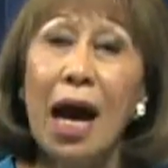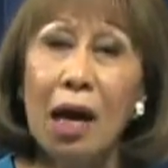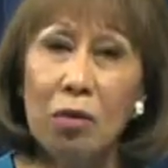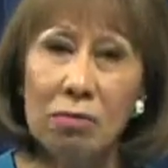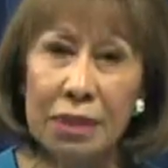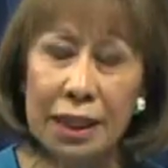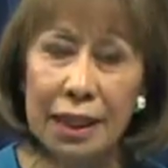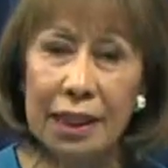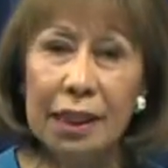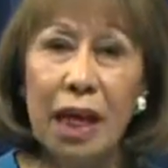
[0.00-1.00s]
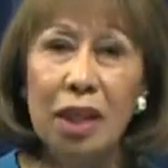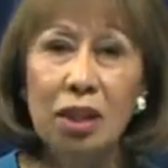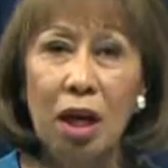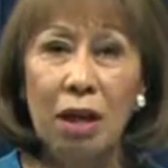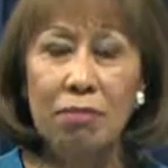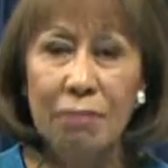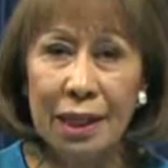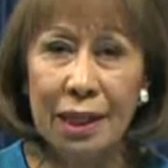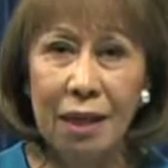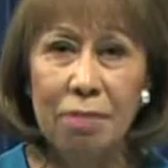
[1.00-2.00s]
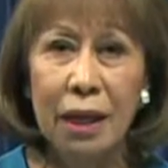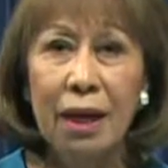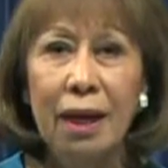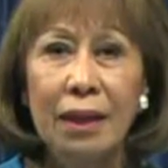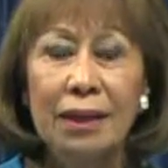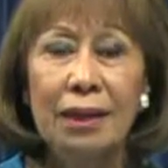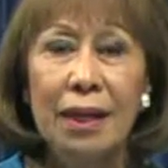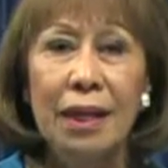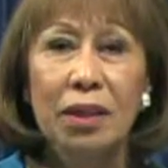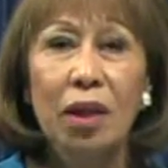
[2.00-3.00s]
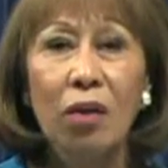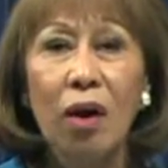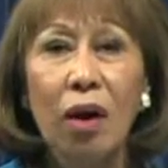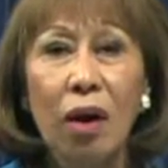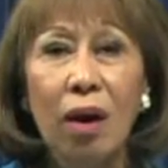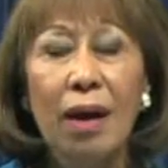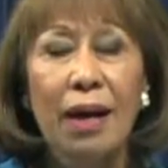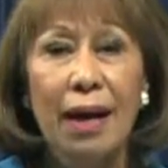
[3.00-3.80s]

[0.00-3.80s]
our meeting is held on Monday because the law